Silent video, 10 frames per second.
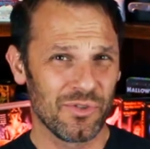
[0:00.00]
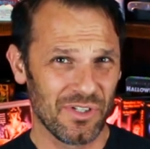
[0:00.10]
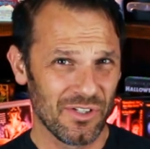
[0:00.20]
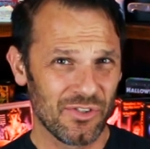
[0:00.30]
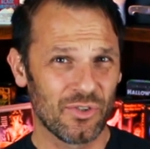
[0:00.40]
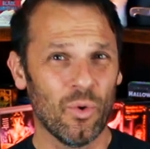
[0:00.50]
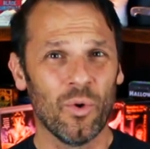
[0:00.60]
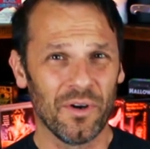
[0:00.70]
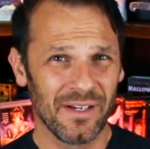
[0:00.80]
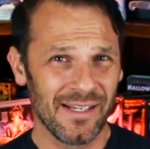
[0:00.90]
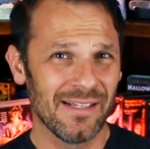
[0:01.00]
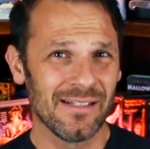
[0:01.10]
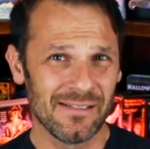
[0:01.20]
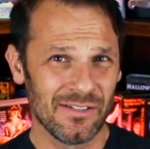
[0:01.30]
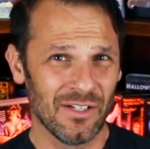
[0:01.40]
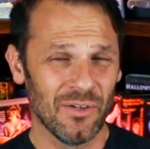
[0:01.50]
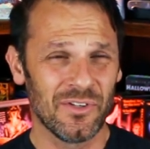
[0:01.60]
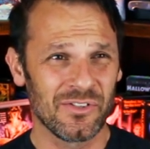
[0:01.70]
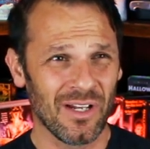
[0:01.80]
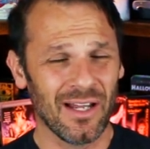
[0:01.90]
Shore's score is. You
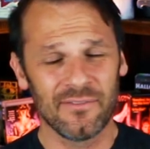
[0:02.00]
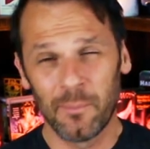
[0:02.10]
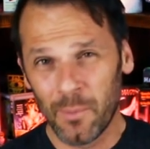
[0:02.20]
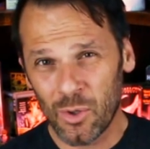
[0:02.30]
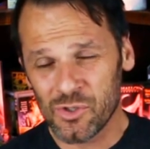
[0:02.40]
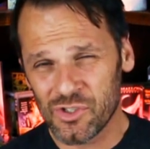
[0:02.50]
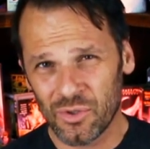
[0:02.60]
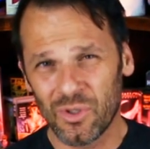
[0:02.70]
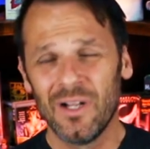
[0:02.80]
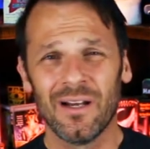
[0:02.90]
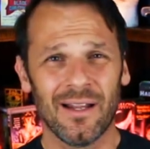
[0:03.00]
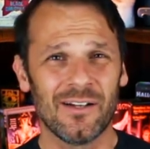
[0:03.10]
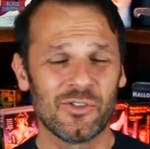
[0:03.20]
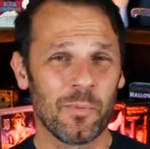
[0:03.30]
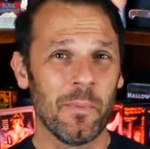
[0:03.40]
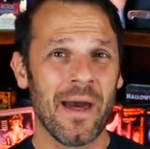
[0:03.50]
know, there's a lot of emotional, a lot of